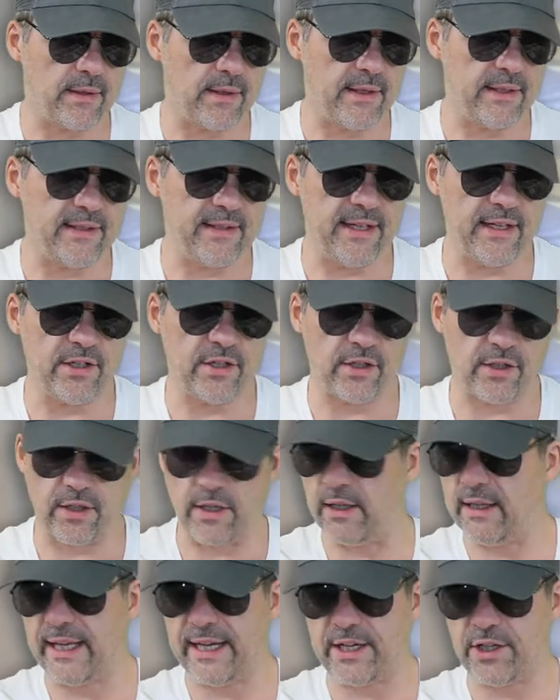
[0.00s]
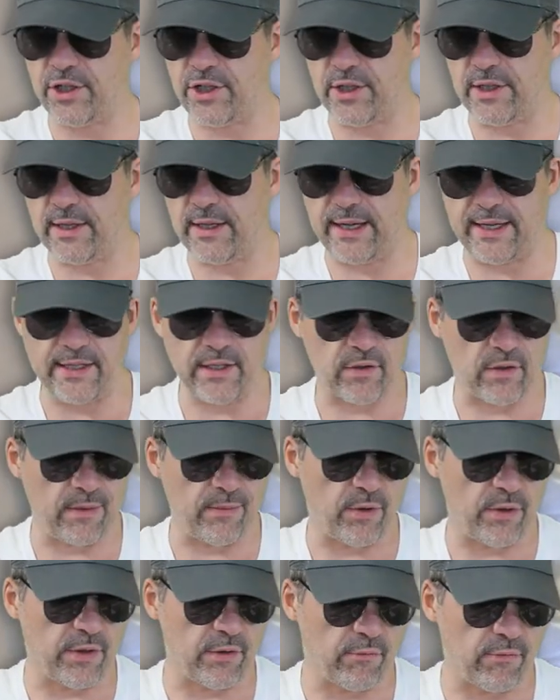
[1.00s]
a dish collection ice cream
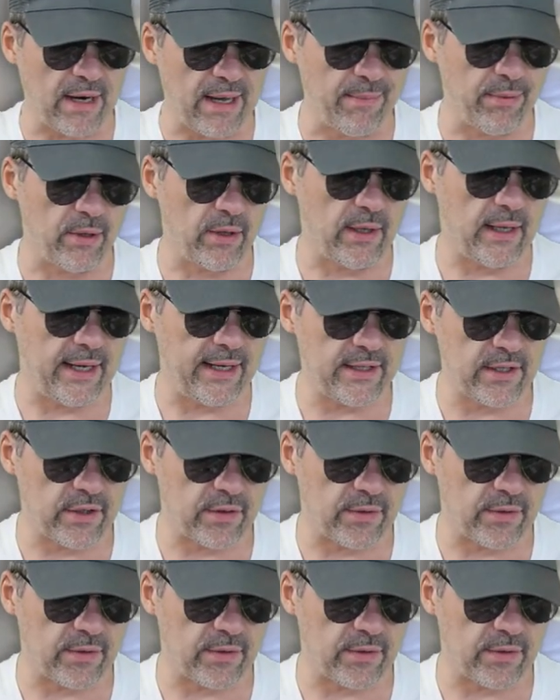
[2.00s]
or the Rebel ice